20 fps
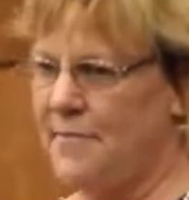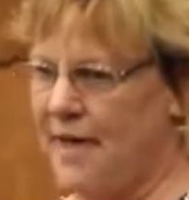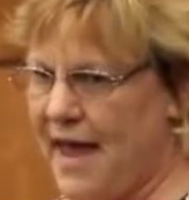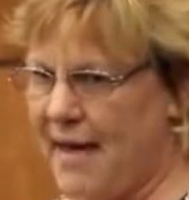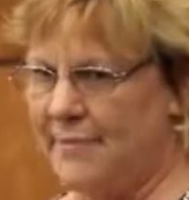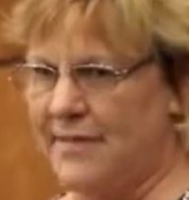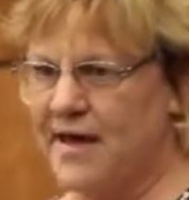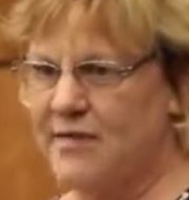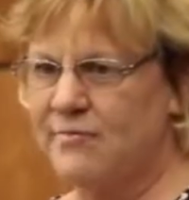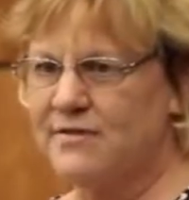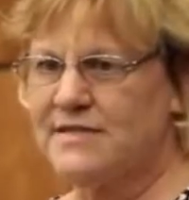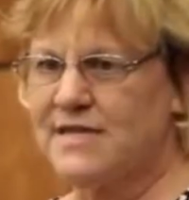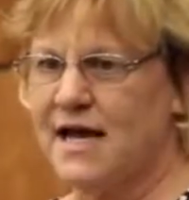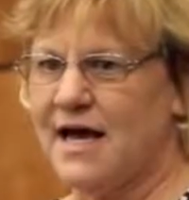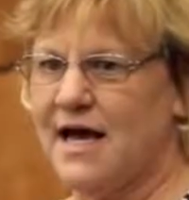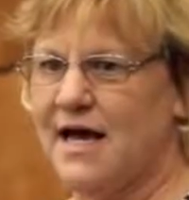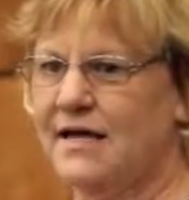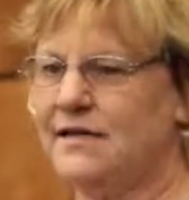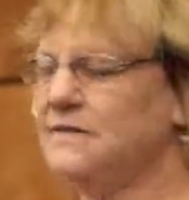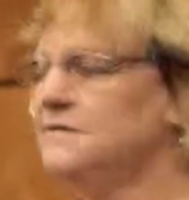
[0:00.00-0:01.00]
And Batman
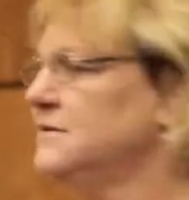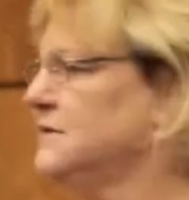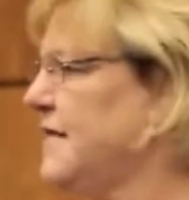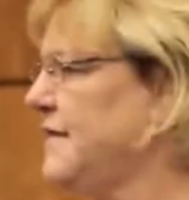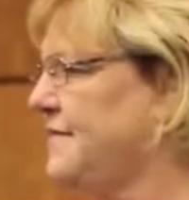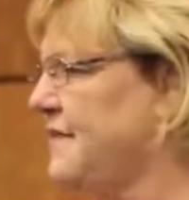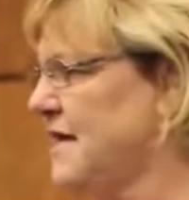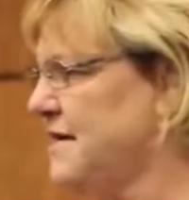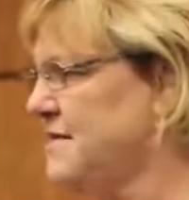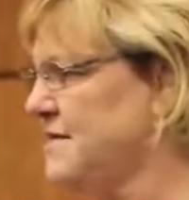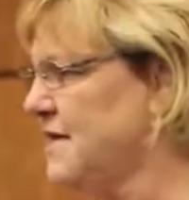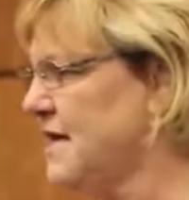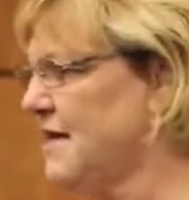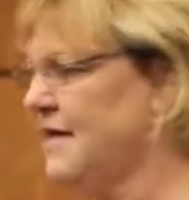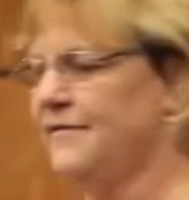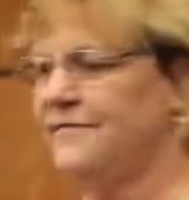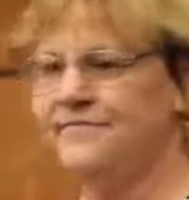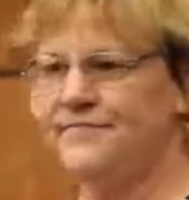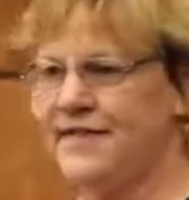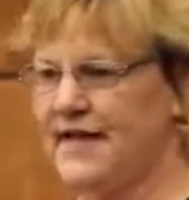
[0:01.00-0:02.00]
was on, and they
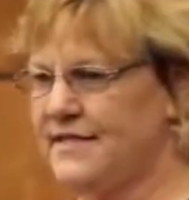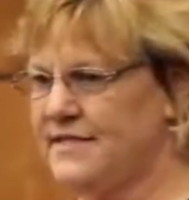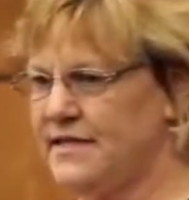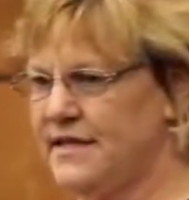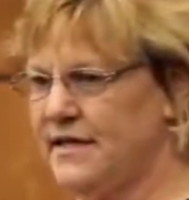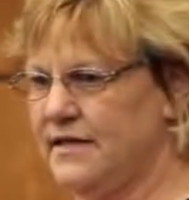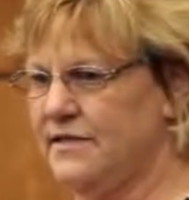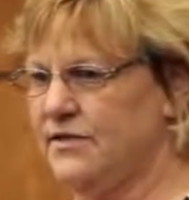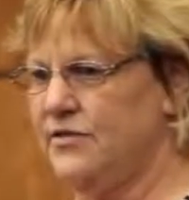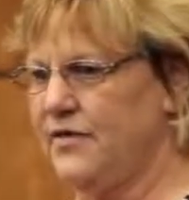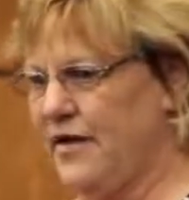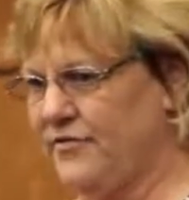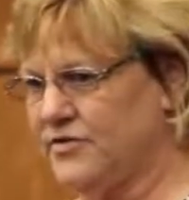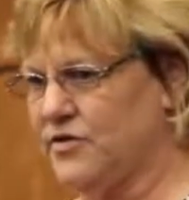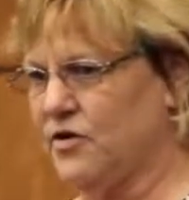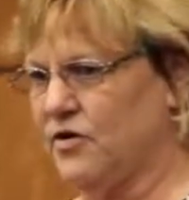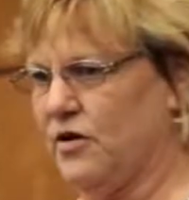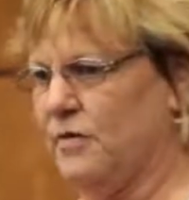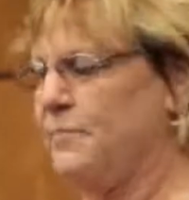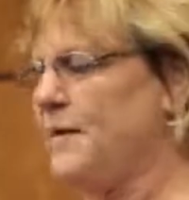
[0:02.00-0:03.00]
said, that's it. You
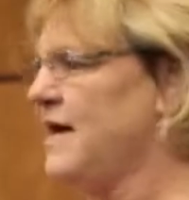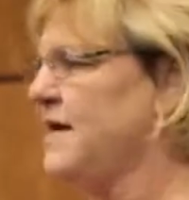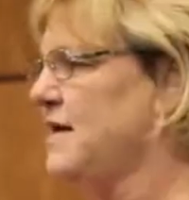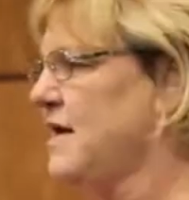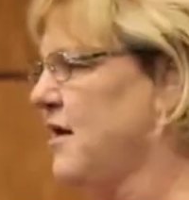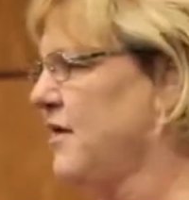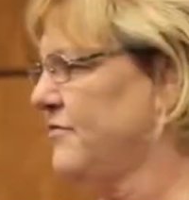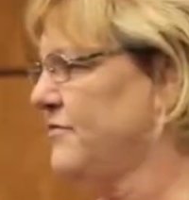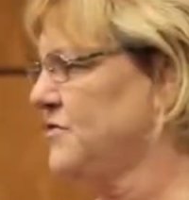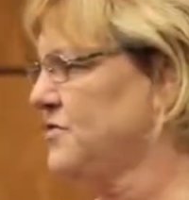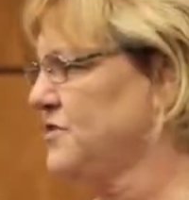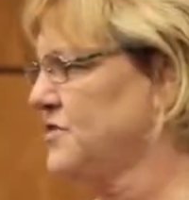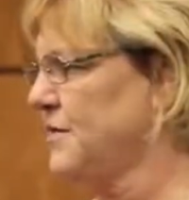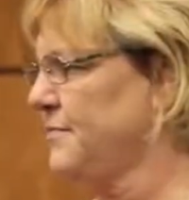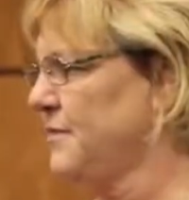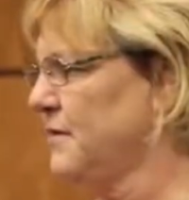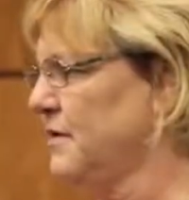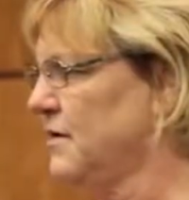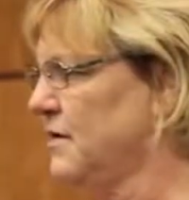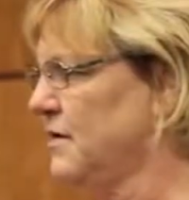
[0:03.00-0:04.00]
have to go to bed now after
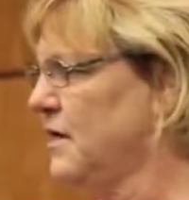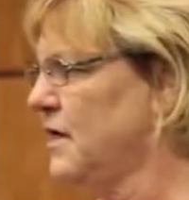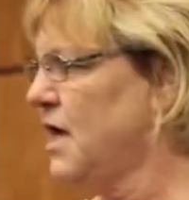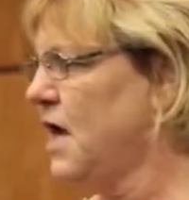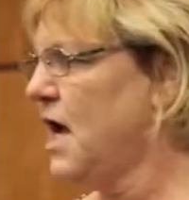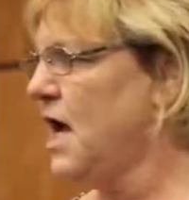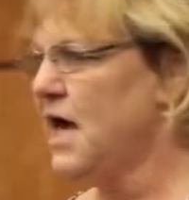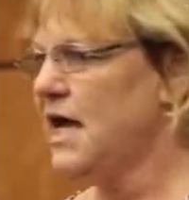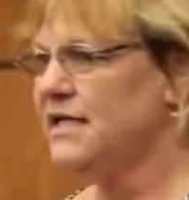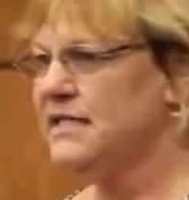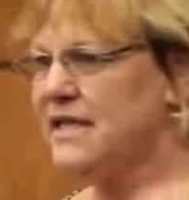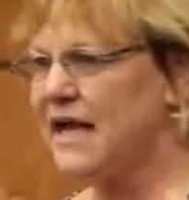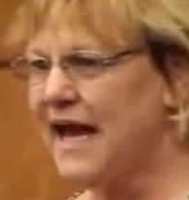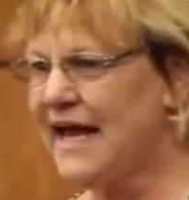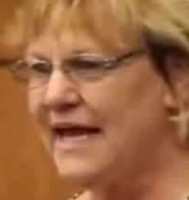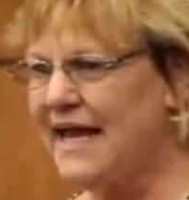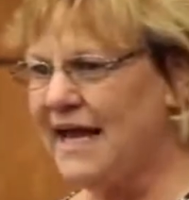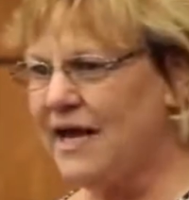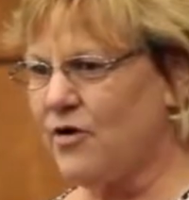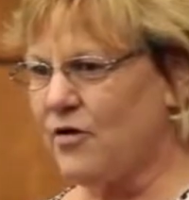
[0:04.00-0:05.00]
supper. I
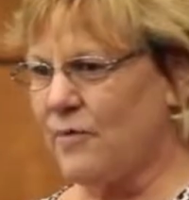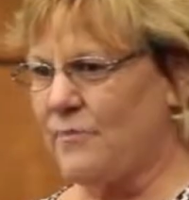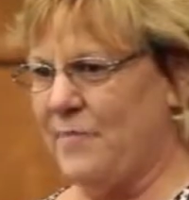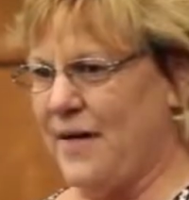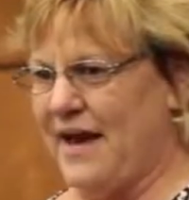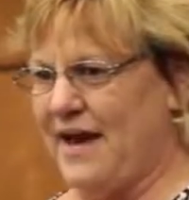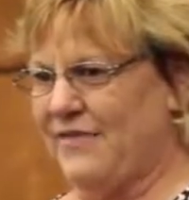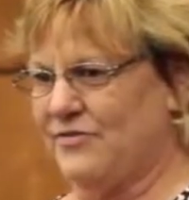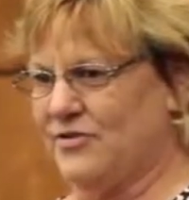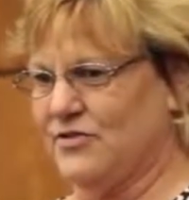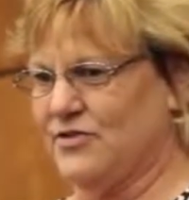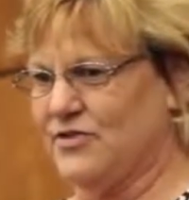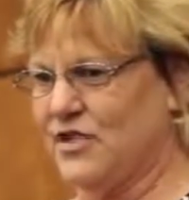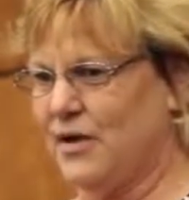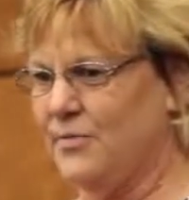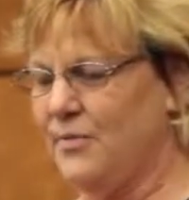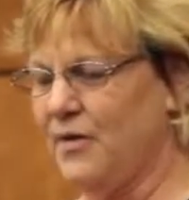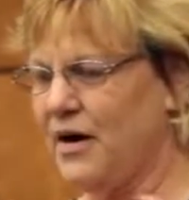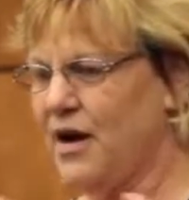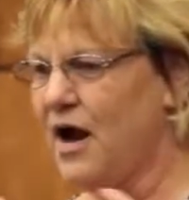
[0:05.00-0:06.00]
said, I can't go to bed after
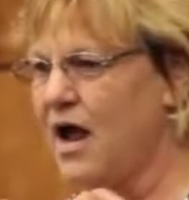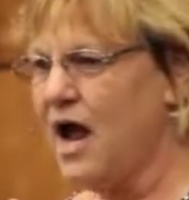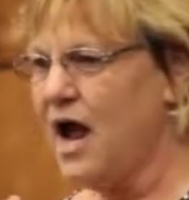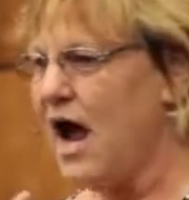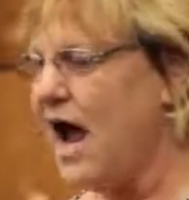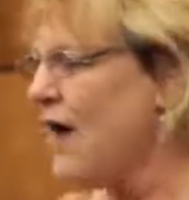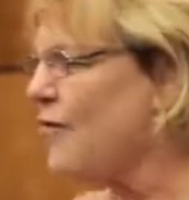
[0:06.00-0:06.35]
supper.